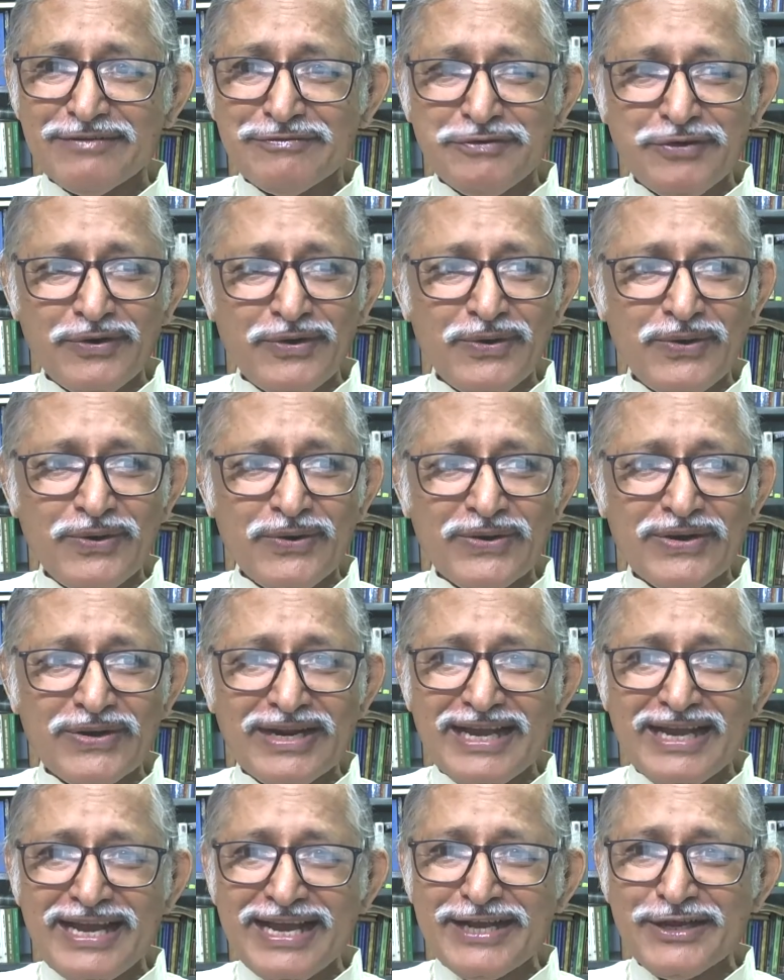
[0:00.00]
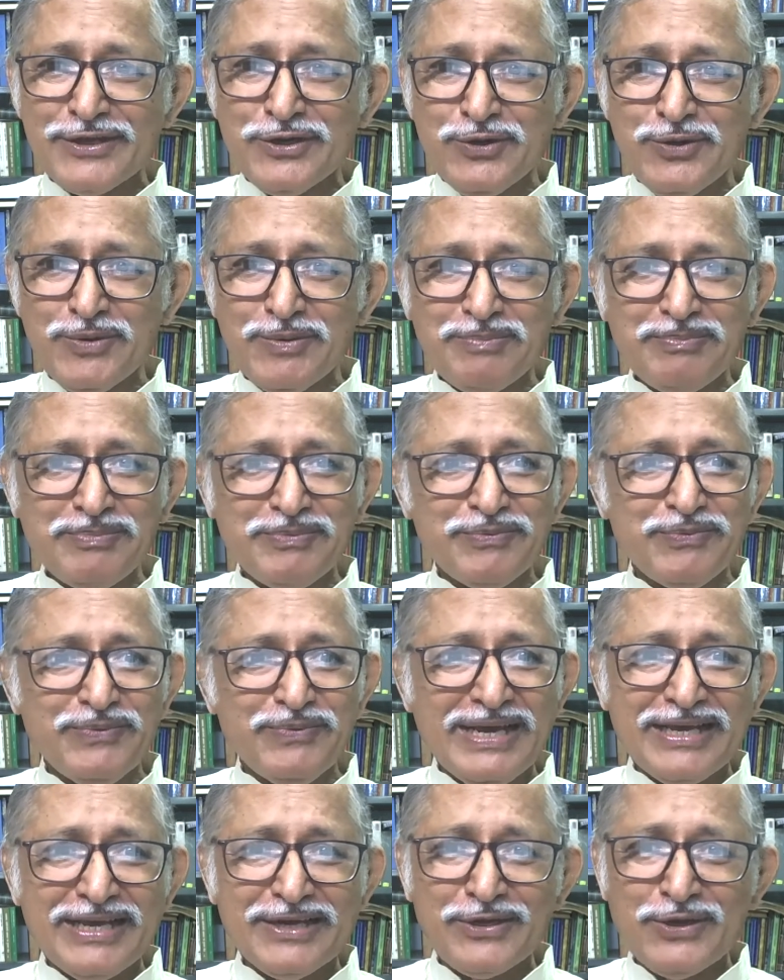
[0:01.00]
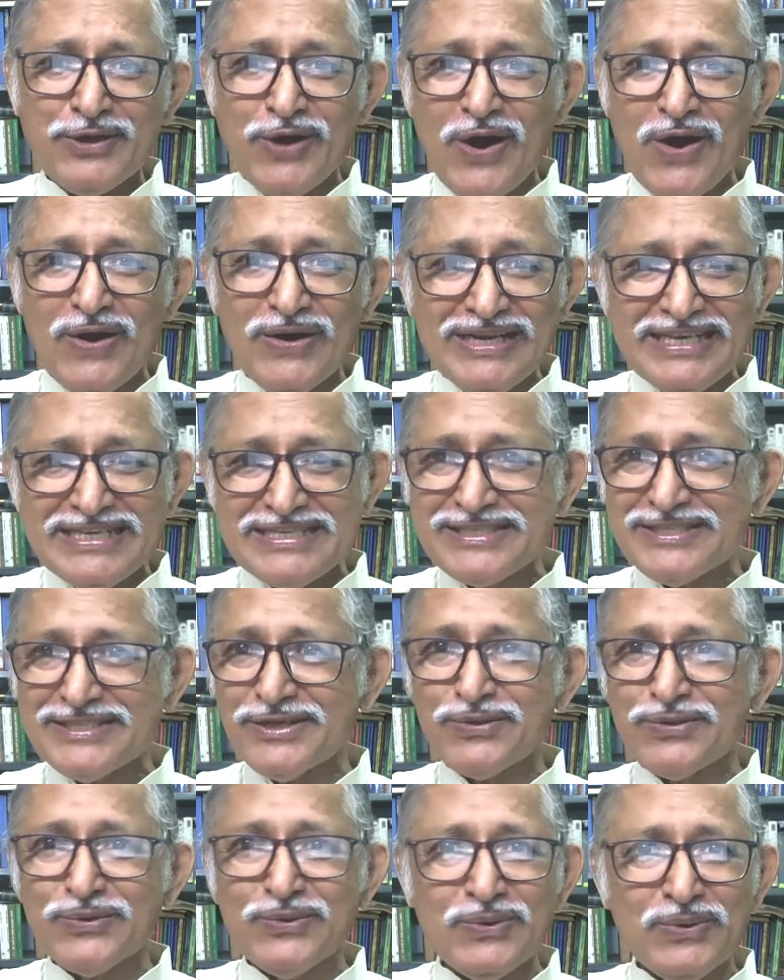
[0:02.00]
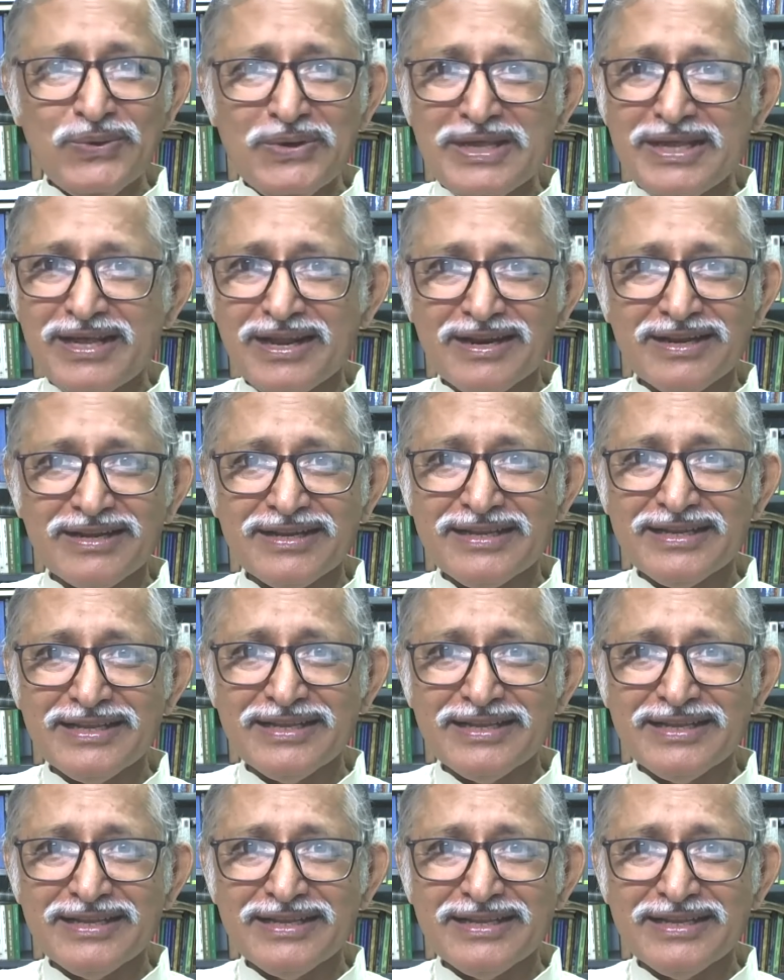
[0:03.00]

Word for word: for a group where god is the ruler